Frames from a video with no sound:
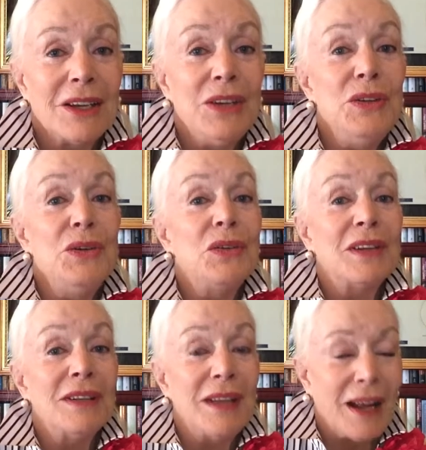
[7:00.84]
you
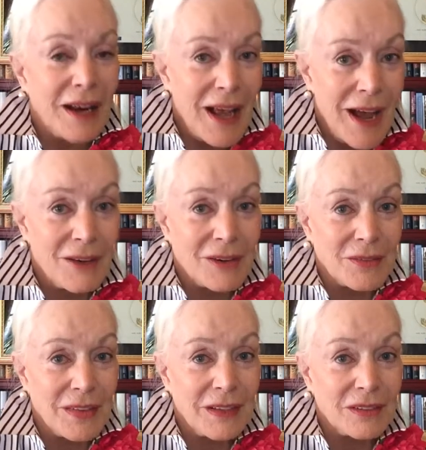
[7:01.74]
can get out
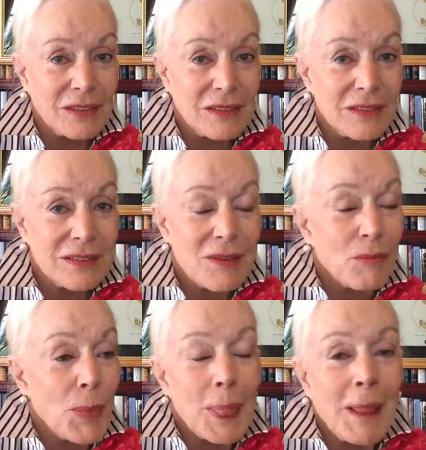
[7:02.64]
of this.
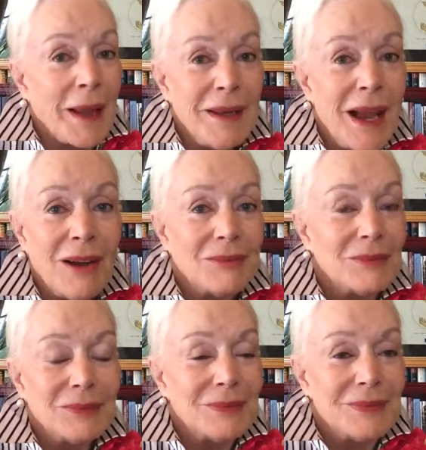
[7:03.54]
Now,
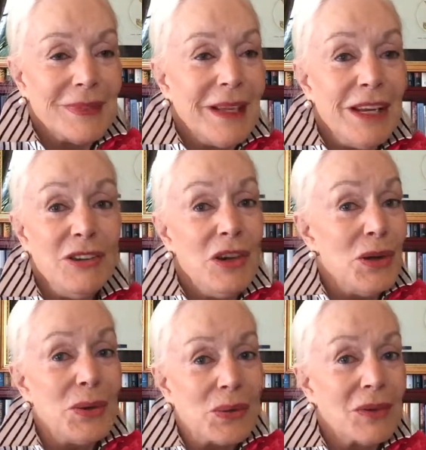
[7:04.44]
he
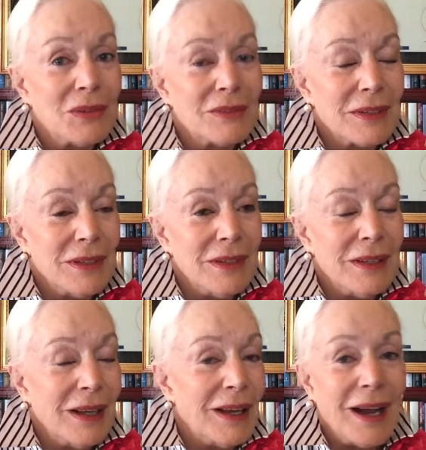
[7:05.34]
knew
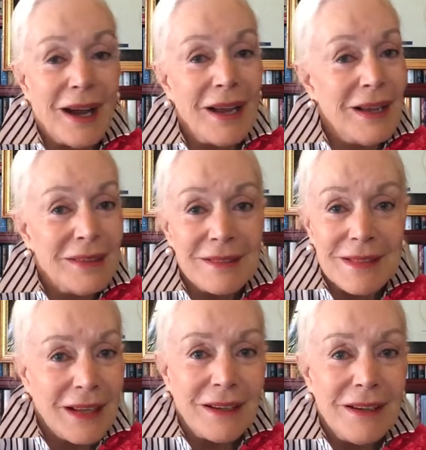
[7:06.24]
I hadn't
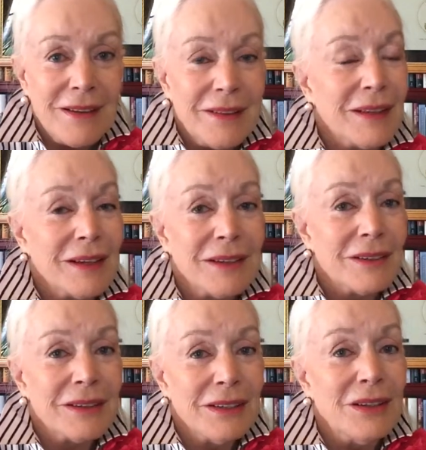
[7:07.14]
said anything,
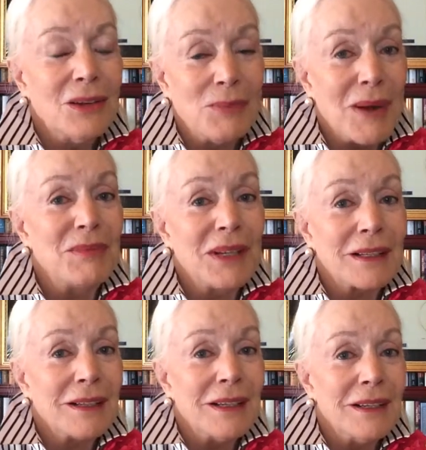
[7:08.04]

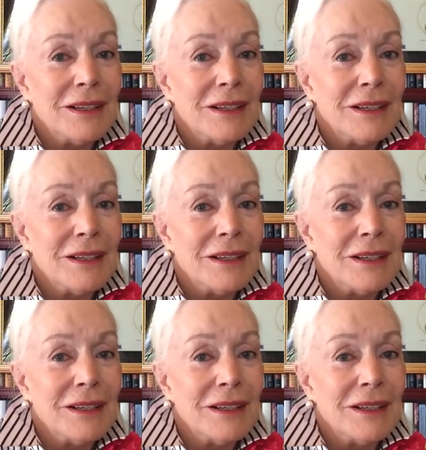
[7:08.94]
publicly,